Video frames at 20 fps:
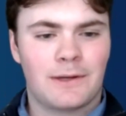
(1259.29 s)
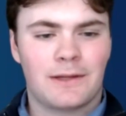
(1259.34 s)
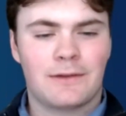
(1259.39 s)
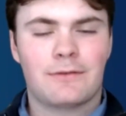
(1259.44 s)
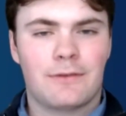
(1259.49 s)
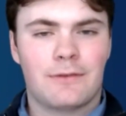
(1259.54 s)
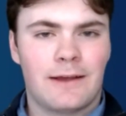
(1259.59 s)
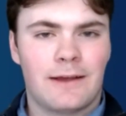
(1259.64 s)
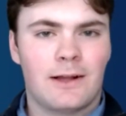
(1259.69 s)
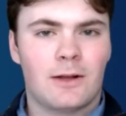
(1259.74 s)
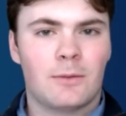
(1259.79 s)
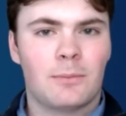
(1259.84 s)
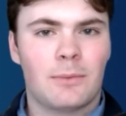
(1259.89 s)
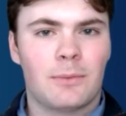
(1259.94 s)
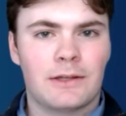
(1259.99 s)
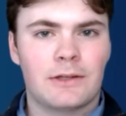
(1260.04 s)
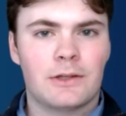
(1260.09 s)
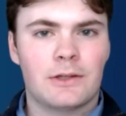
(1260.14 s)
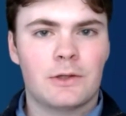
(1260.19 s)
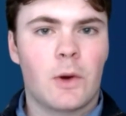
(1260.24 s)
You don't want to see
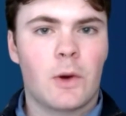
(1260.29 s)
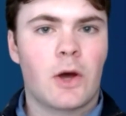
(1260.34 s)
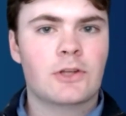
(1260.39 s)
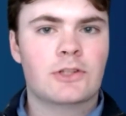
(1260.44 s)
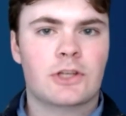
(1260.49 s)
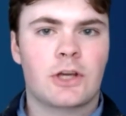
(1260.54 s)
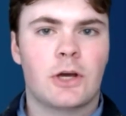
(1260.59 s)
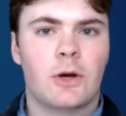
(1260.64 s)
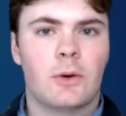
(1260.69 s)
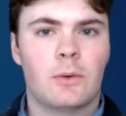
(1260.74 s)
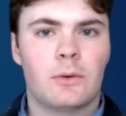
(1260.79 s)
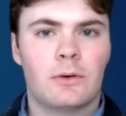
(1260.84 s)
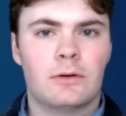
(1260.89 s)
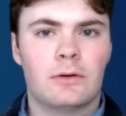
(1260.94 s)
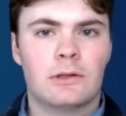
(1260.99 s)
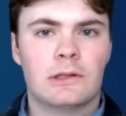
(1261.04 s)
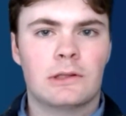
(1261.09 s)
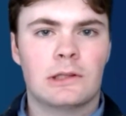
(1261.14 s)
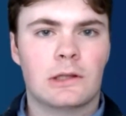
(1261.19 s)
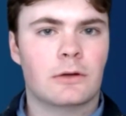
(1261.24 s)
your company fail,
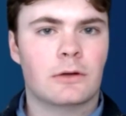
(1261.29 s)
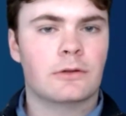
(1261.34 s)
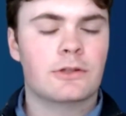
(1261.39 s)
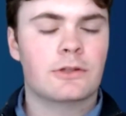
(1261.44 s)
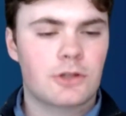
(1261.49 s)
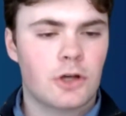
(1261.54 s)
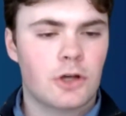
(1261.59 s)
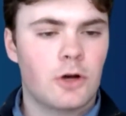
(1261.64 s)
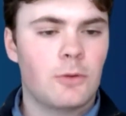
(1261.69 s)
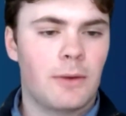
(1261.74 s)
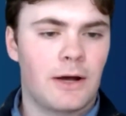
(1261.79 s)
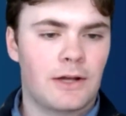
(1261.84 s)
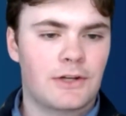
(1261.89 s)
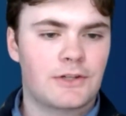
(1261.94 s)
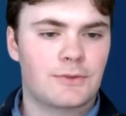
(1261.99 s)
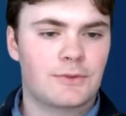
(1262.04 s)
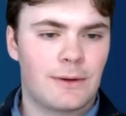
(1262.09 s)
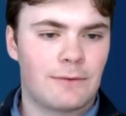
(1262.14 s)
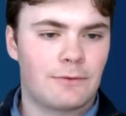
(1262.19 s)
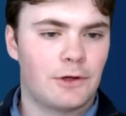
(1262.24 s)
but you also
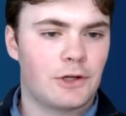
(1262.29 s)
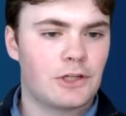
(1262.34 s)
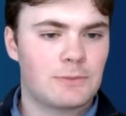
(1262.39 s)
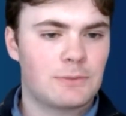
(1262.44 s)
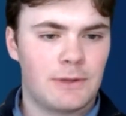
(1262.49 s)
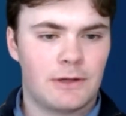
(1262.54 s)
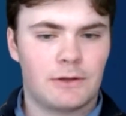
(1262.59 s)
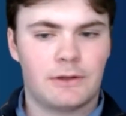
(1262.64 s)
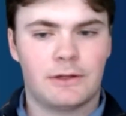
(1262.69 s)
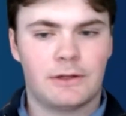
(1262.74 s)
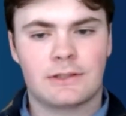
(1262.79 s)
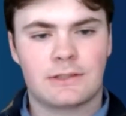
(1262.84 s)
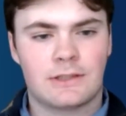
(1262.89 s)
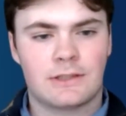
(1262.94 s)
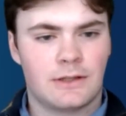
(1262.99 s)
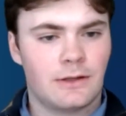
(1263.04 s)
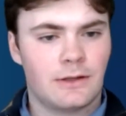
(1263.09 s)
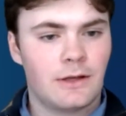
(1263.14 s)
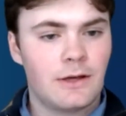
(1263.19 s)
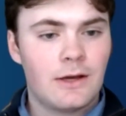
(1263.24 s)
learn so much from every
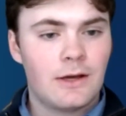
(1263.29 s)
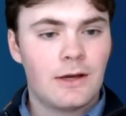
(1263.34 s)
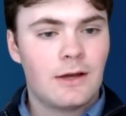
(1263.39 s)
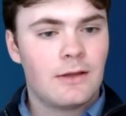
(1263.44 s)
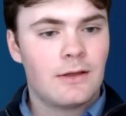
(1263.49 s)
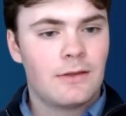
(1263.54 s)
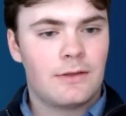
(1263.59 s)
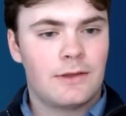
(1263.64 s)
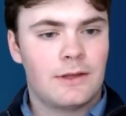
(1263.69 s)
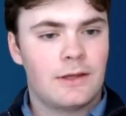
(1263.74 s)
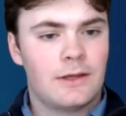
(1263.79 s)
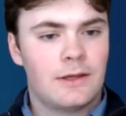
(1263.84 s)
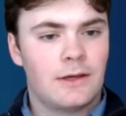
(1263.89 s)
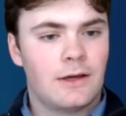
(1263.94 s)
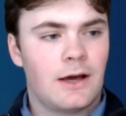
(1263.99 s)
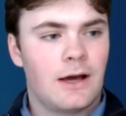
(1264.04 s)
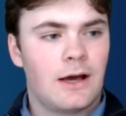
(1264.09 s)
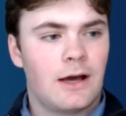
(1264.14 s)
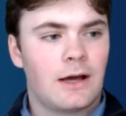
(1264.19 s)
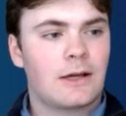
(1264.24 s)
experience, and
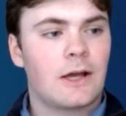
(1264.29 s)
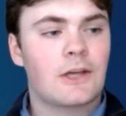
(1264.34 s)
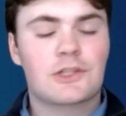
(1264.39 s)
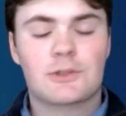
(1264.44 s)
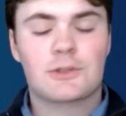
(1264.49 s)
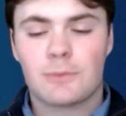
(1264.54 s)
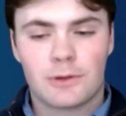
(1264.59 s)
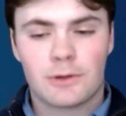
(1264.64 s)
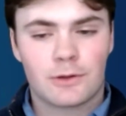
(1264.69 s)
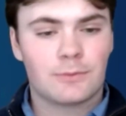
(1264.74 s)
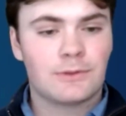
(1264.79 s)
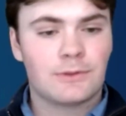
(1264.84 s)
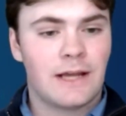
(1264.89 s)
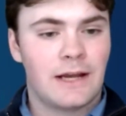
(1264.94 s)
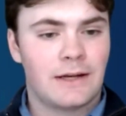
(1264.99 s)
the customer